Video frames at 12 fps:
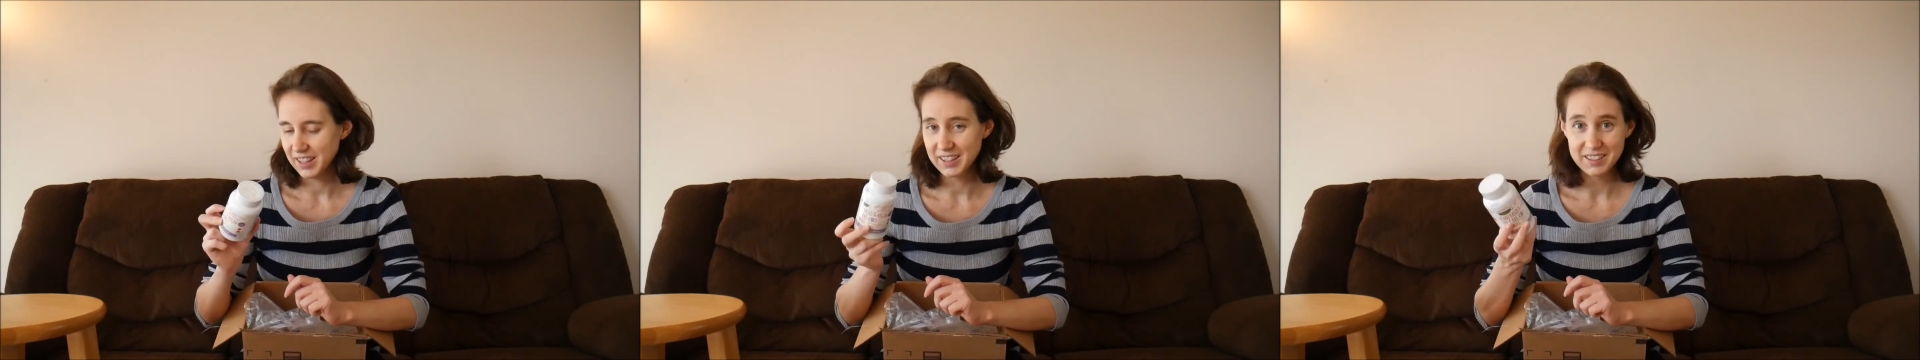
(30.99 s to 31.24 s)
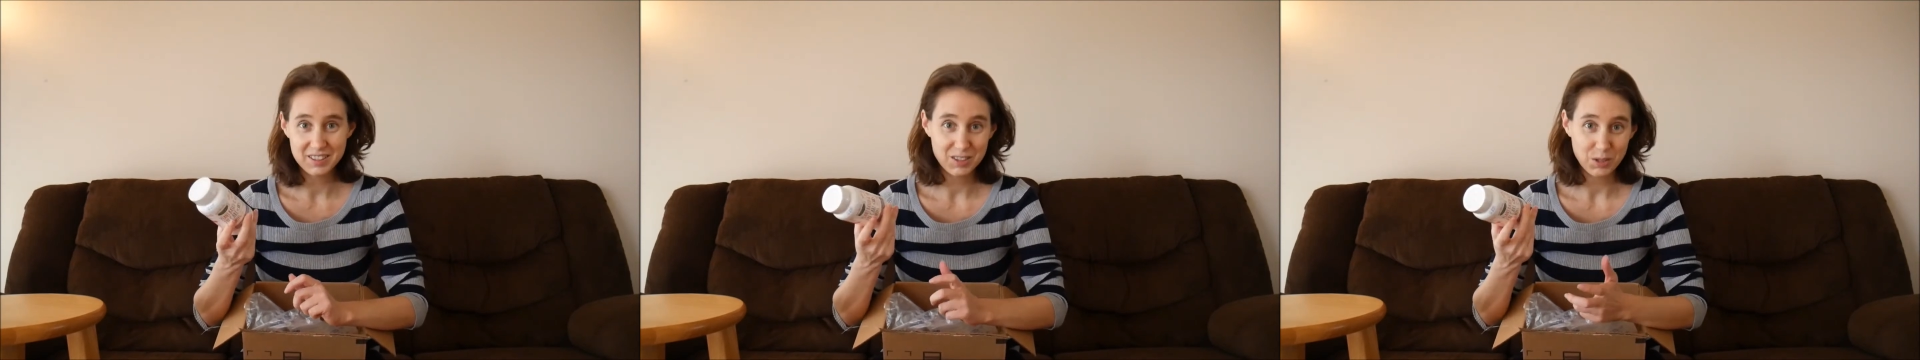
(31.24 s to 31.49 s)

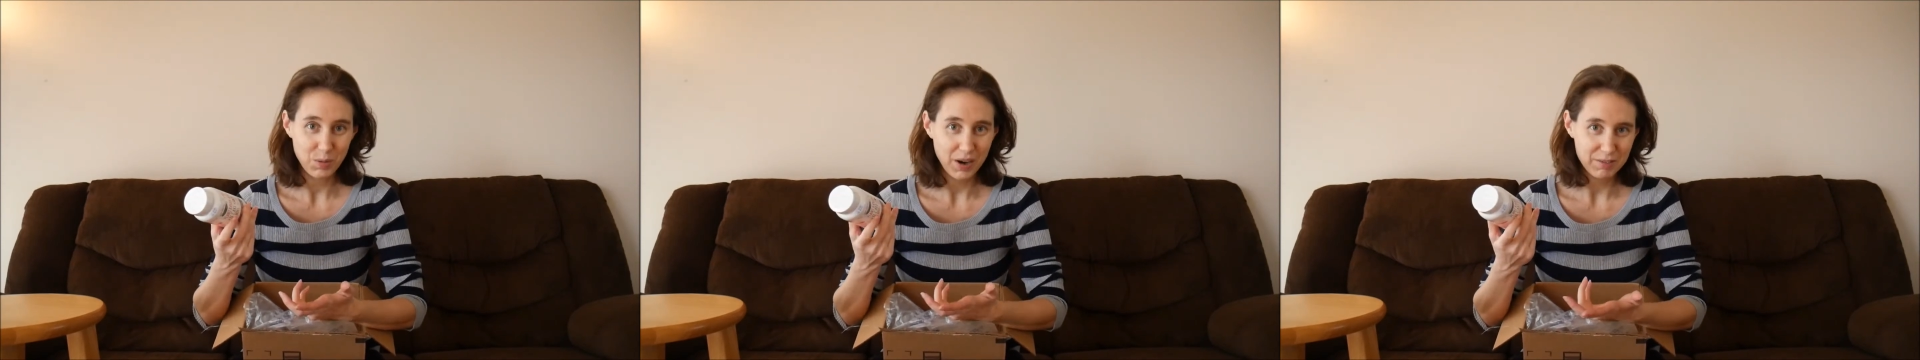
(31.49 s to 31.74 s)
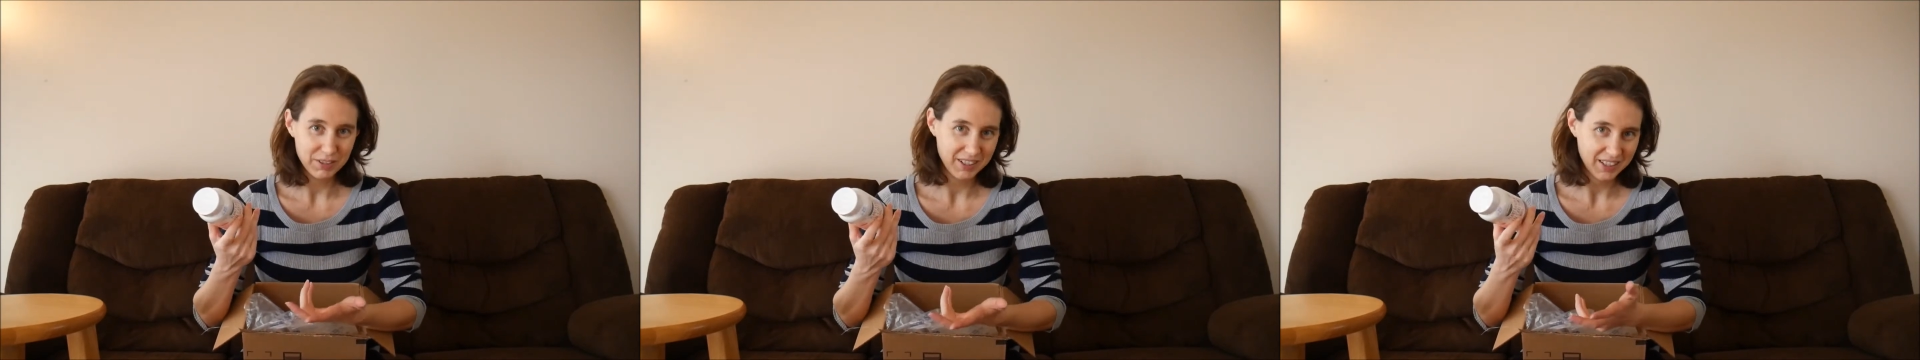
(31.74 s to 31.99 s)
and so I
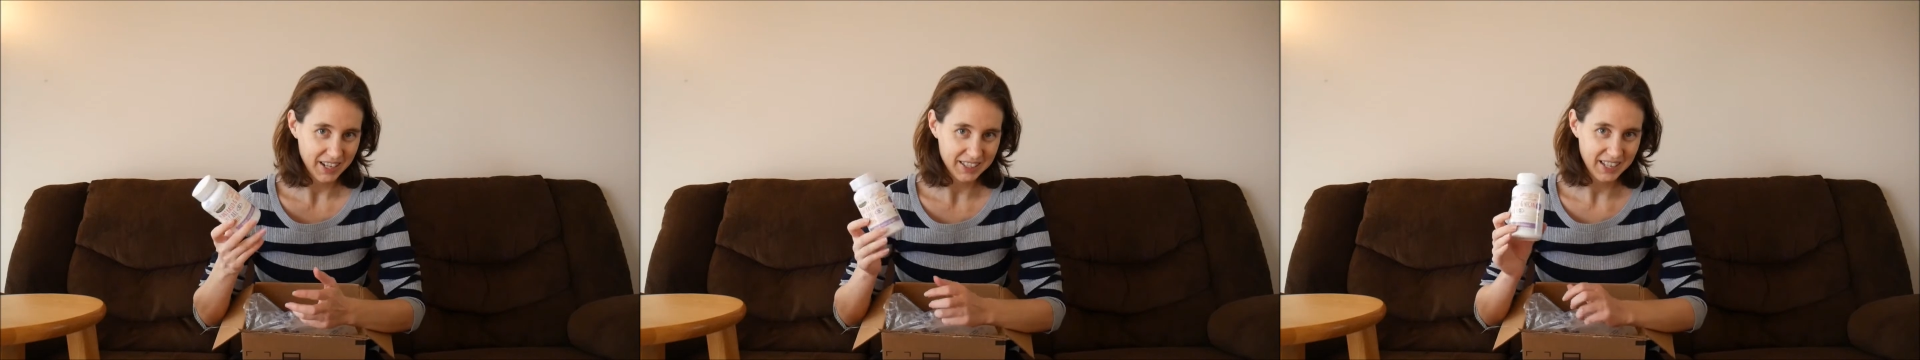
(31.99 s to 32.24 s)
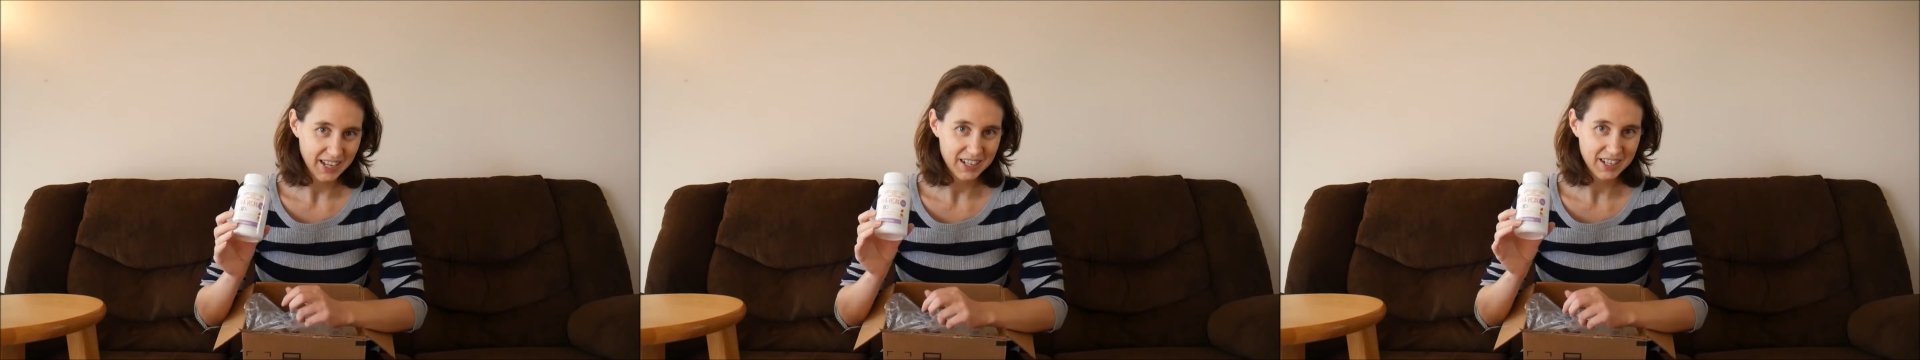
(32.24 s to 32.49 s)
really like
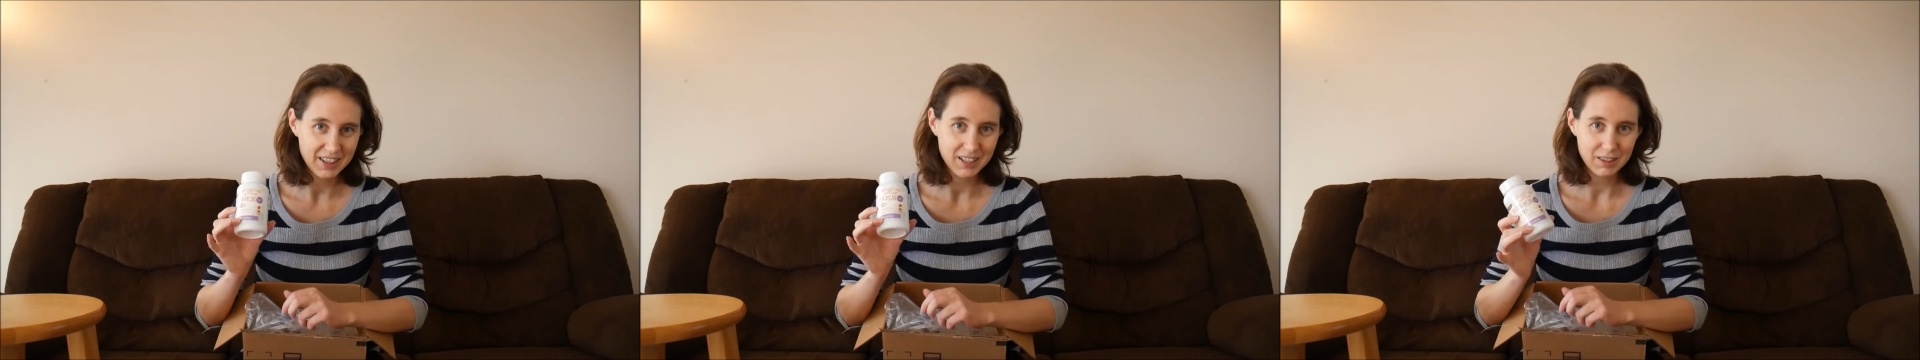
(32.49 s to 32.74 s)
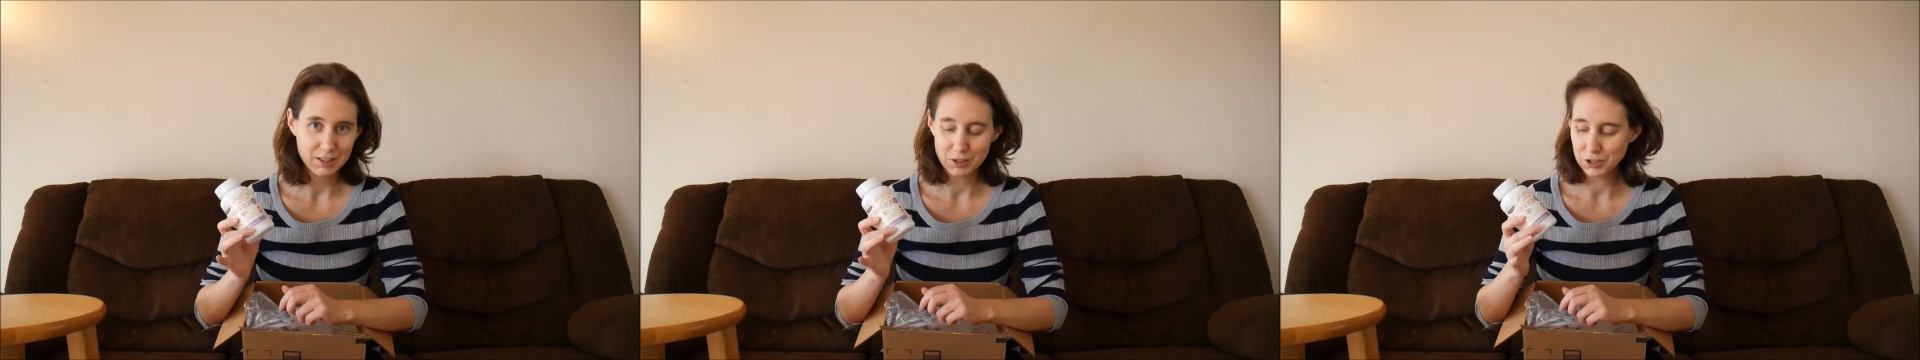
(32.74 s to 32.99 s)
the idea
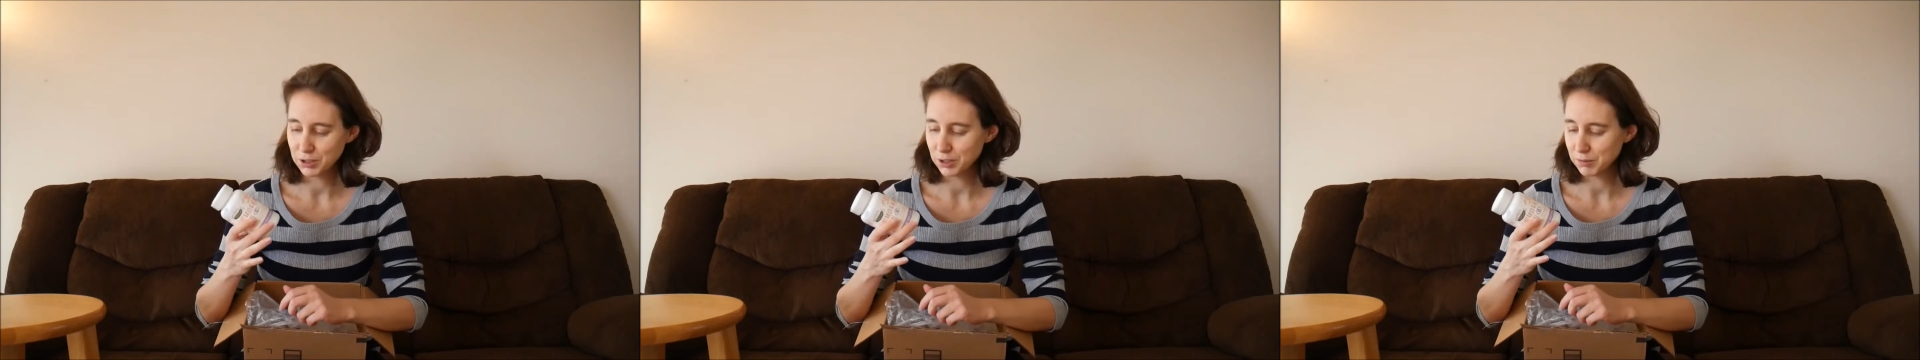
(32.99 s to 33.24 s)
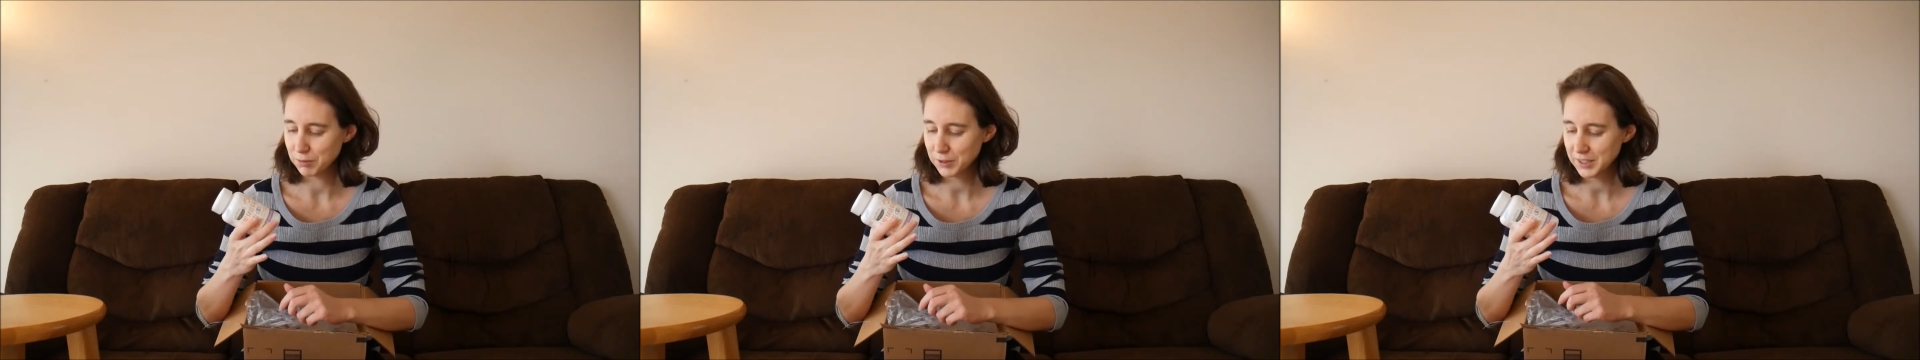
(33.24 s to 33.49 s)
that they're
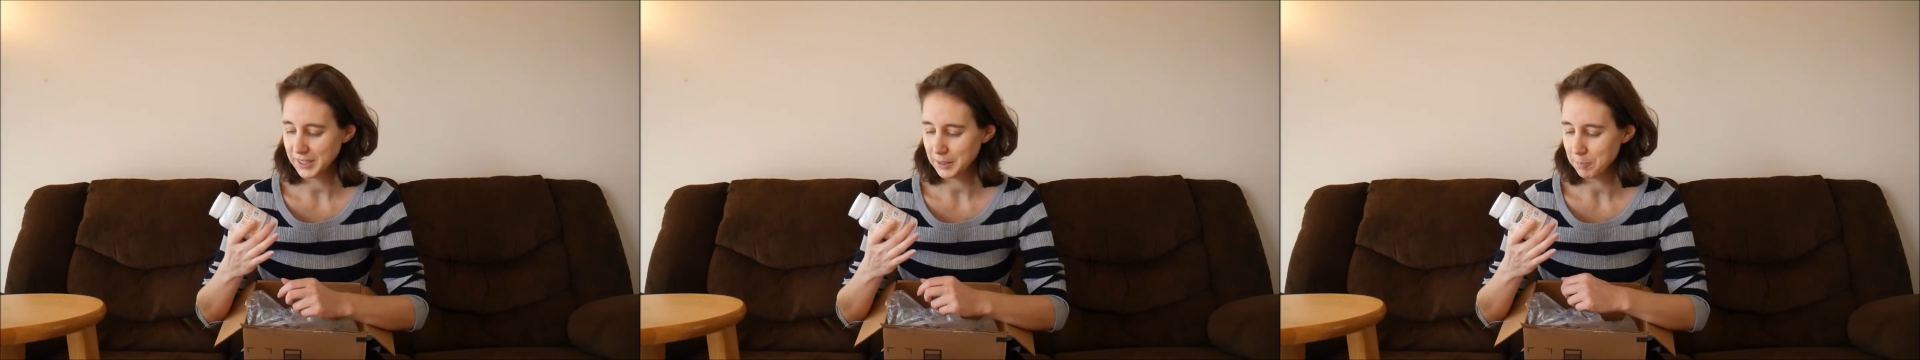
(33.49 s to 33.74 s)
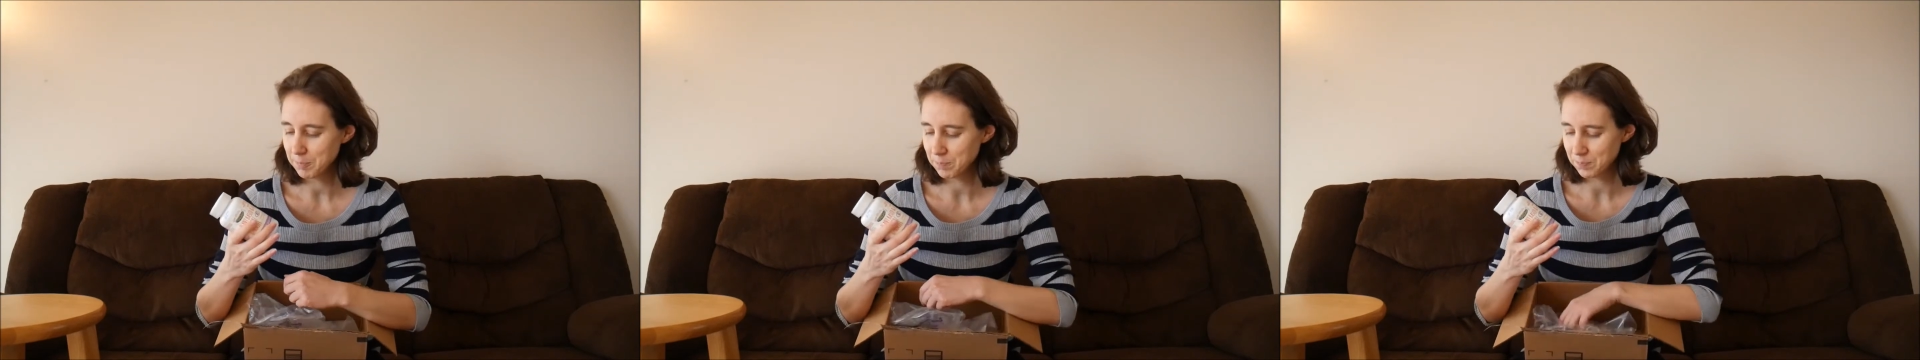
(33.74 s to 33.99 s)

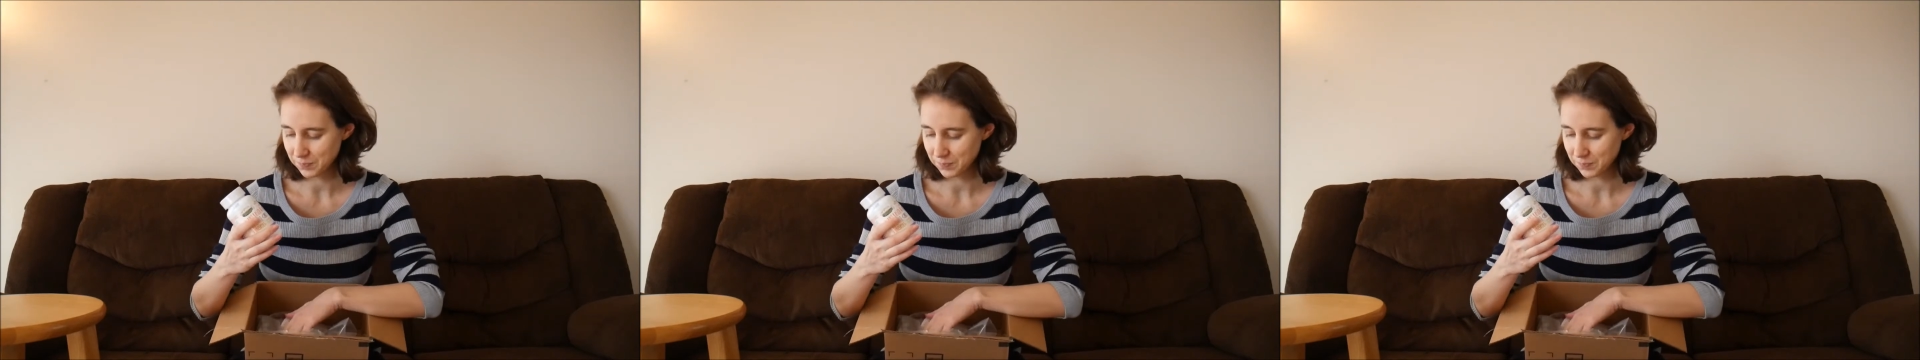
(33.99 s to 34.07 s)
sugar-free.